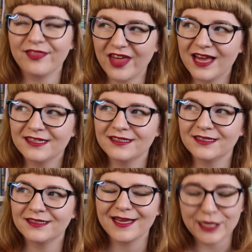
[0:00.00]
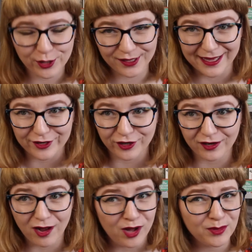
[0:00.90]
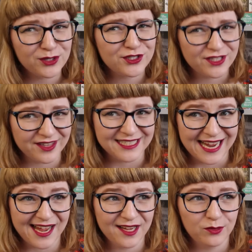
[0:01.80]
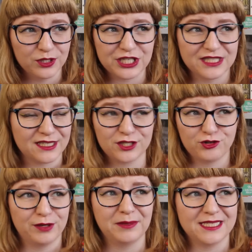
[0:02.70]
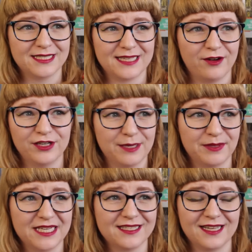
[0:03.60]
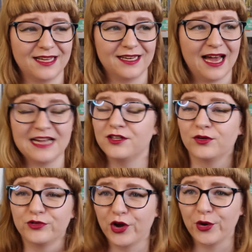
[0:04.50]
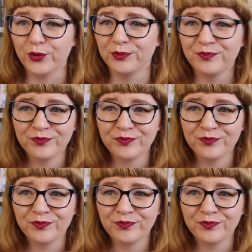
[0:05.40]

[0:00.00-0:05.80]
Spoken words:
And then a year later, almost to the day, which is extremely serendipitous and I don't know